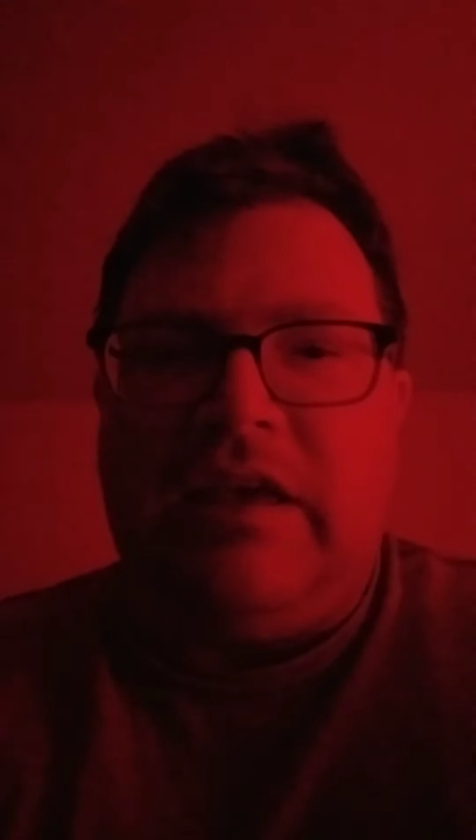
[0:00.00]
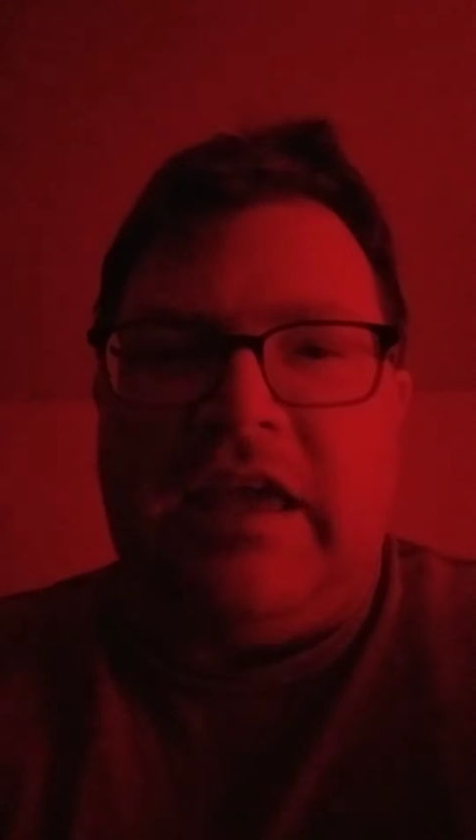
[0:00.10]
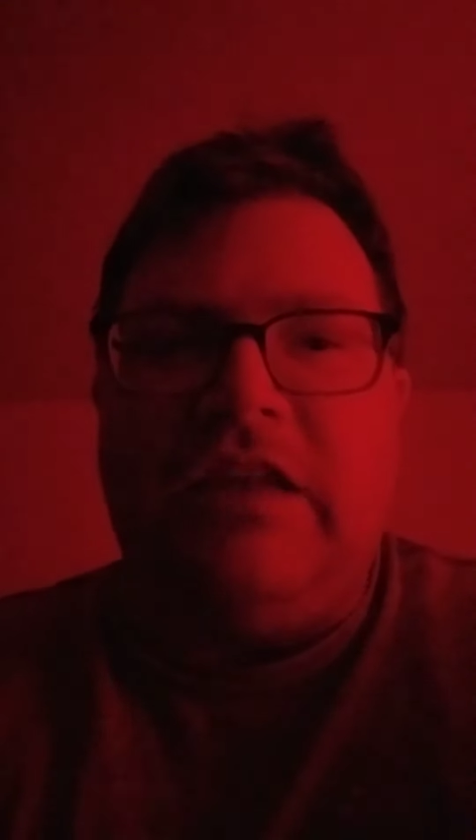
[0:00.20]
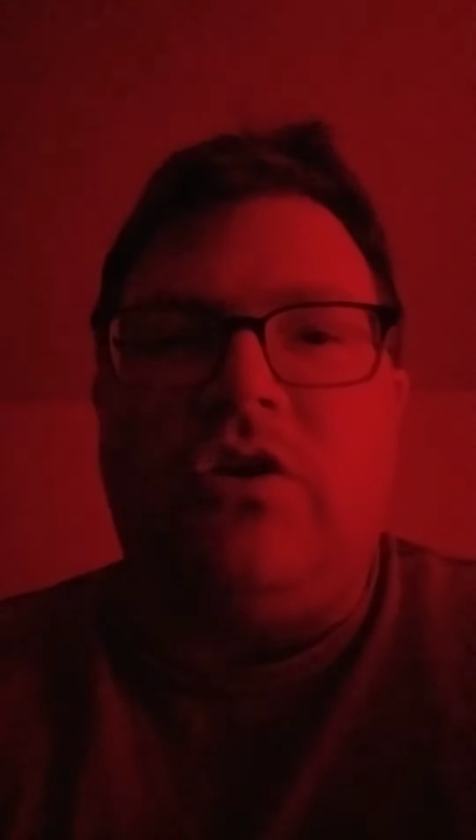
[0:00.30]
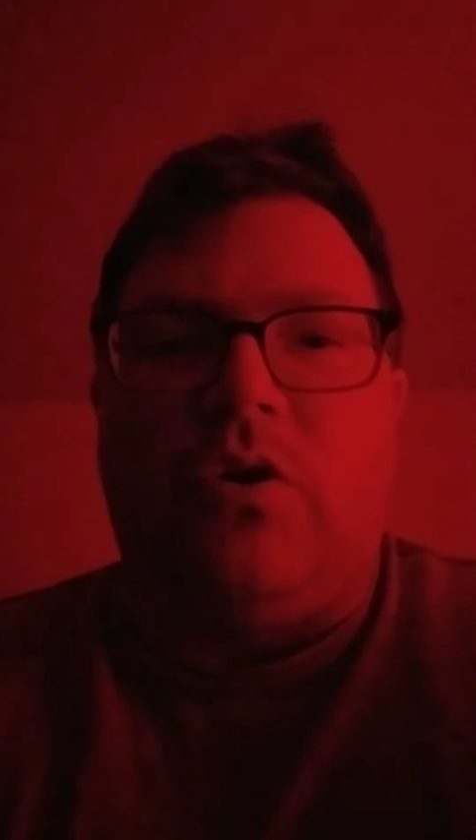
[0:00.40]

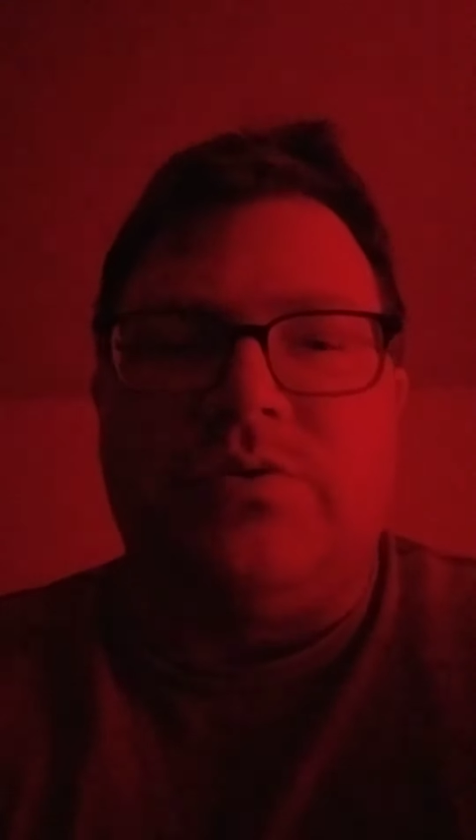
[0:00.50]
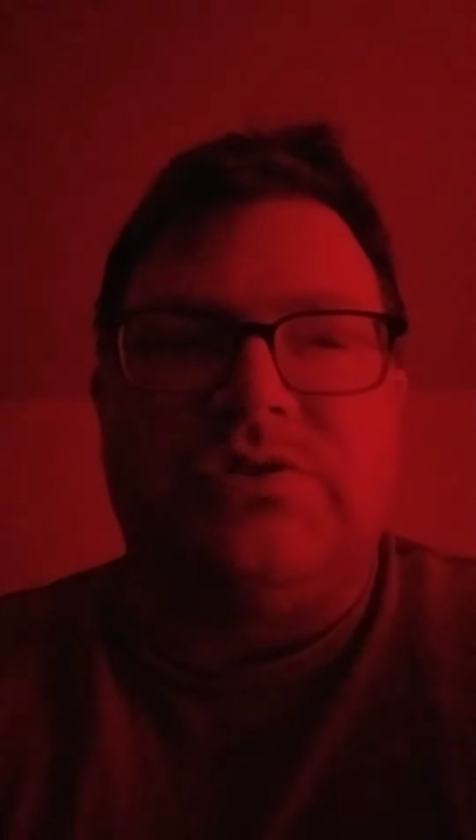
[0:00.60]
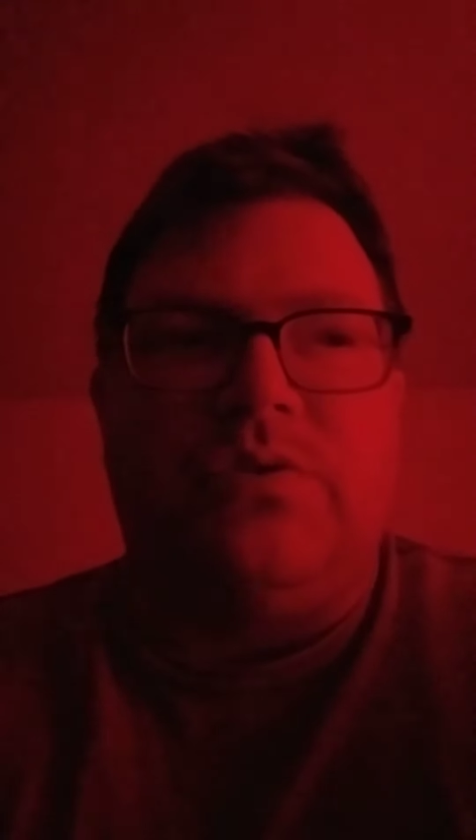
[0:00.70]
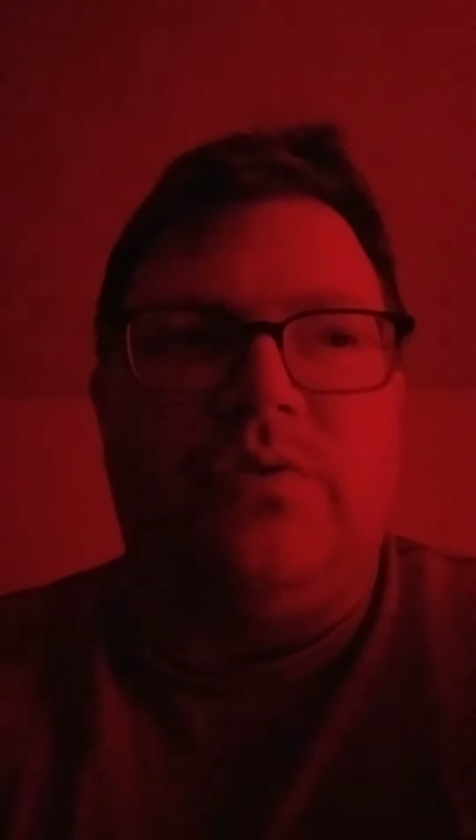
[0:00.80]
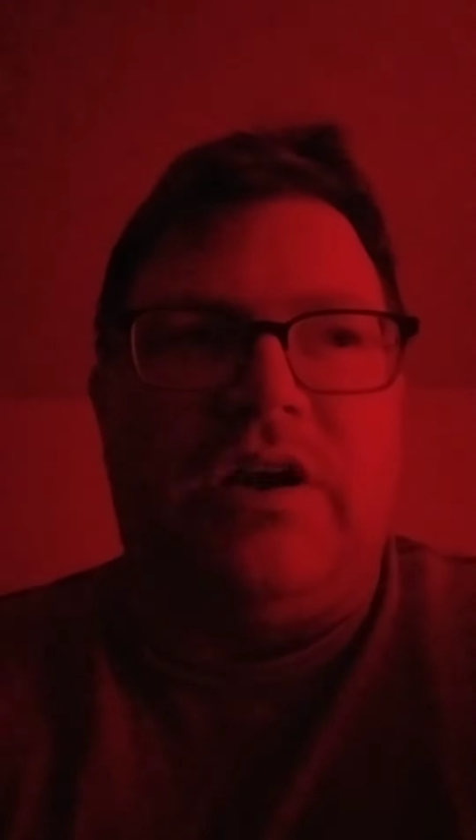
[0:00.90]
And
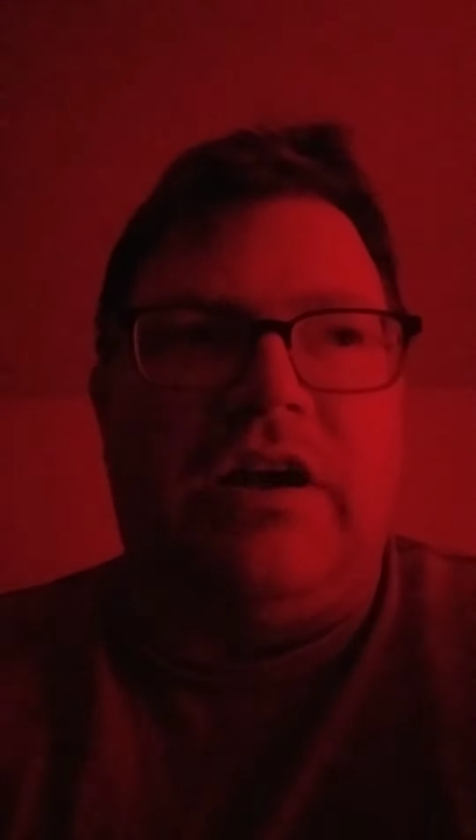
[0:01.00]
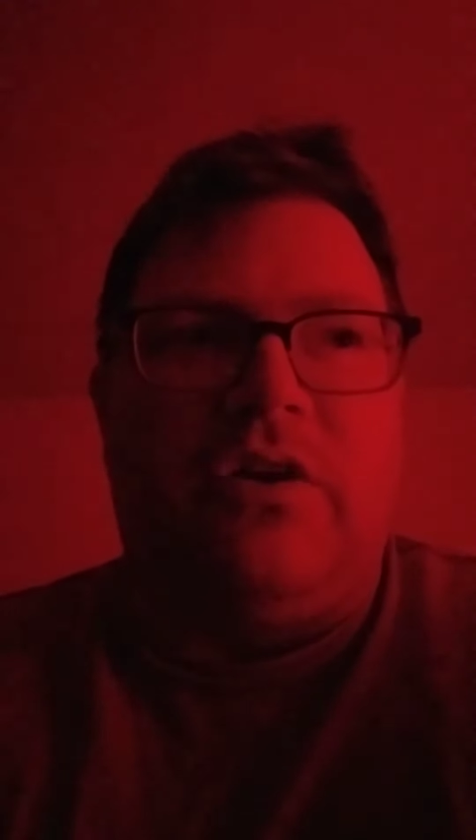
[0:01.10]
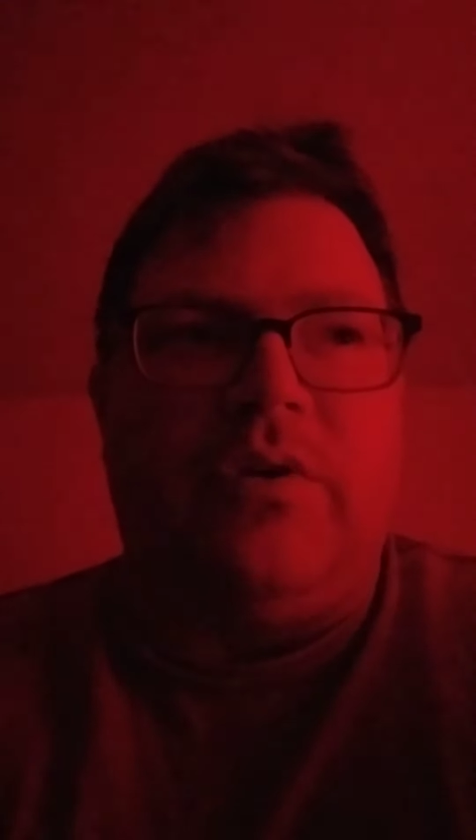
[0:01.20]
also, uh, oh